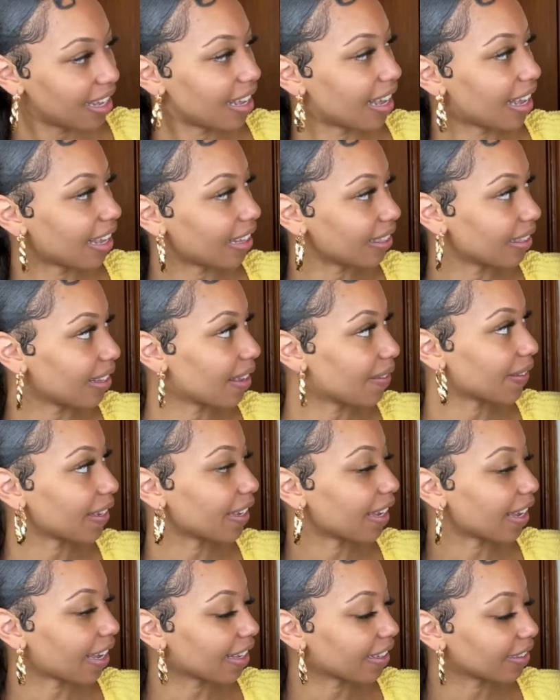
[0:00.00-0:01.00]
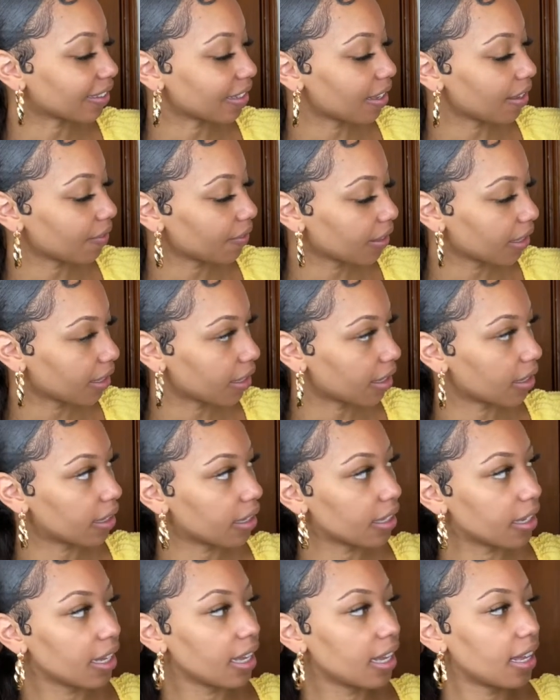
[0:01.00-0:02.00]
I love it, I love it.
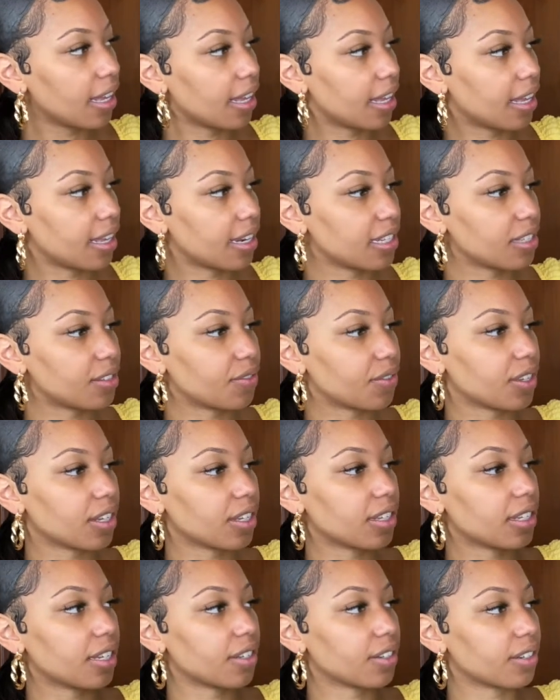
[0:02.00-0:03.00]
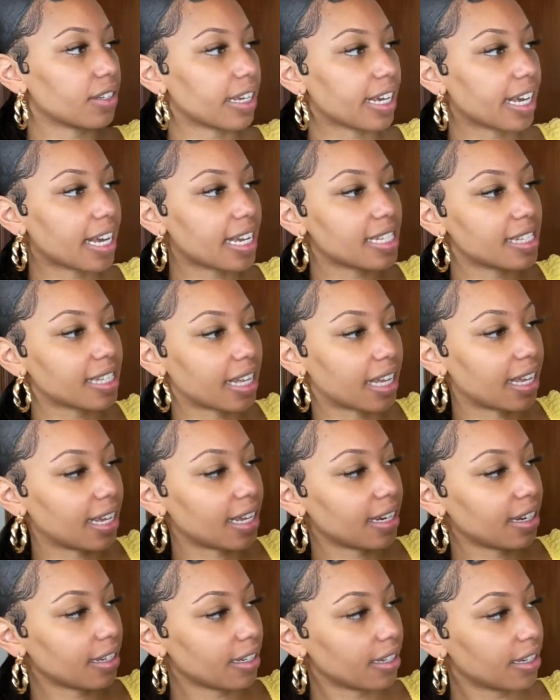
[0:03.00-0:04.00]
And it's vegan leather, like I
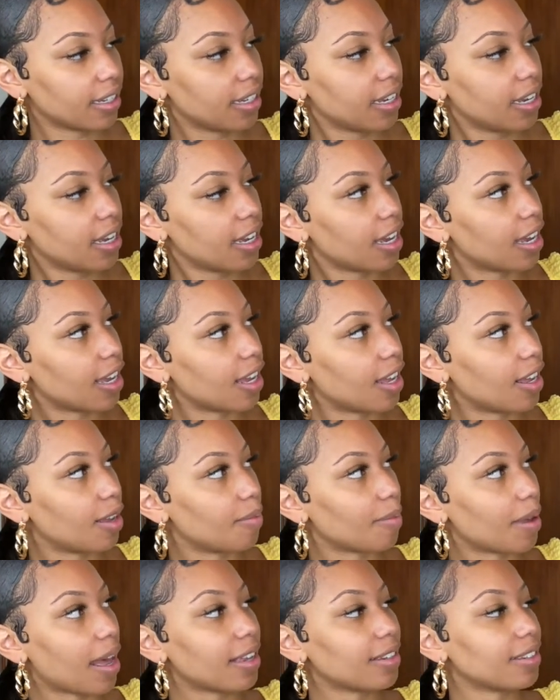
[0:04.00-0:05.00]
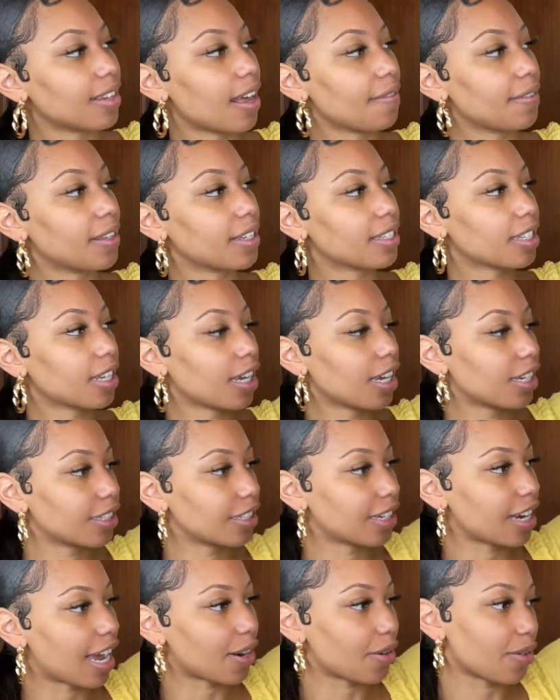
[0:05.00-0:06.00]
said. Um, I love this
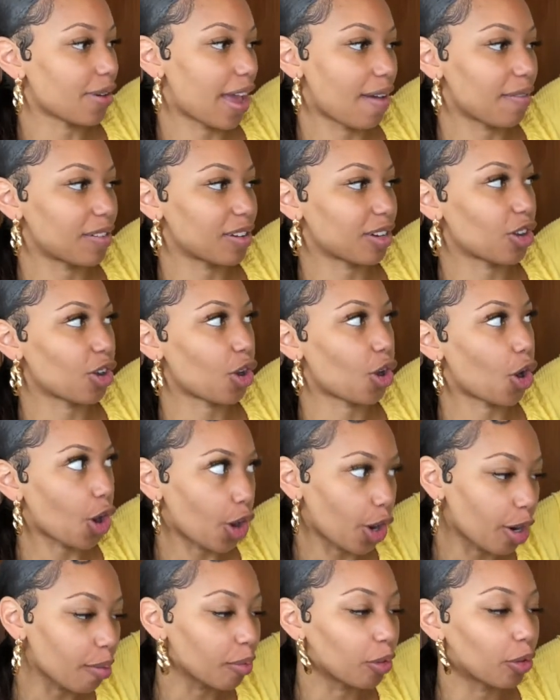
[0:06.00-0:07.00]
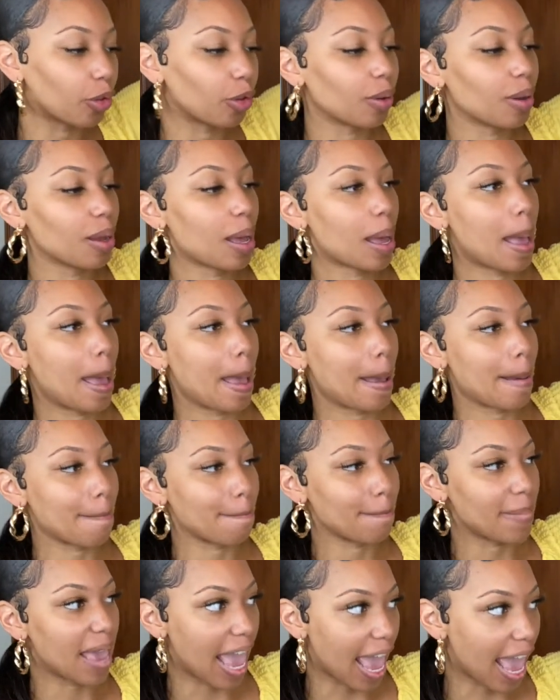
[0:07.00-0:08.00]
color. I don't have a caramel
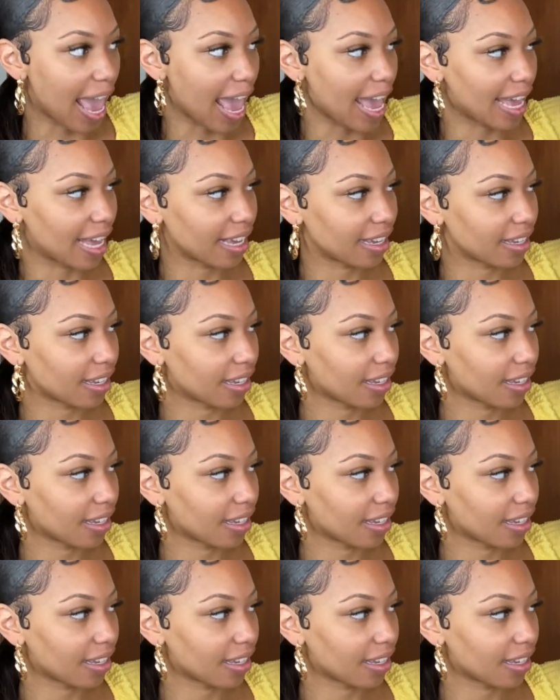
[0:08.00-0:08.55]
bag.